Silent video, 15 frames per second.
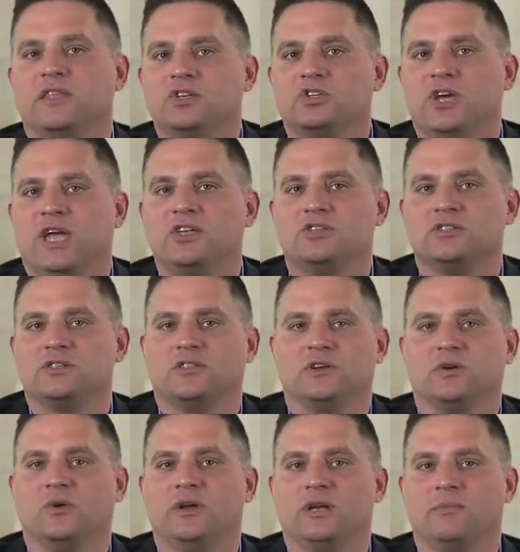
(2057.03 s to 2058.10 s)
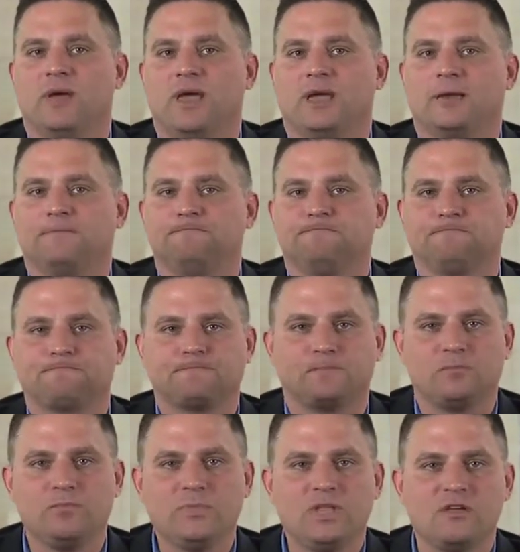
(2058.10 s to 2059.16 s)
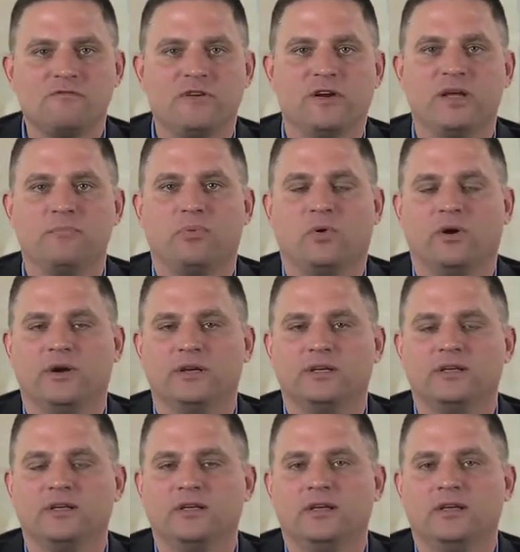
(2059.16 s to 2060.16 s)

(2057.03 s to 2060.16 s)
the changes that they're going to make. Very important.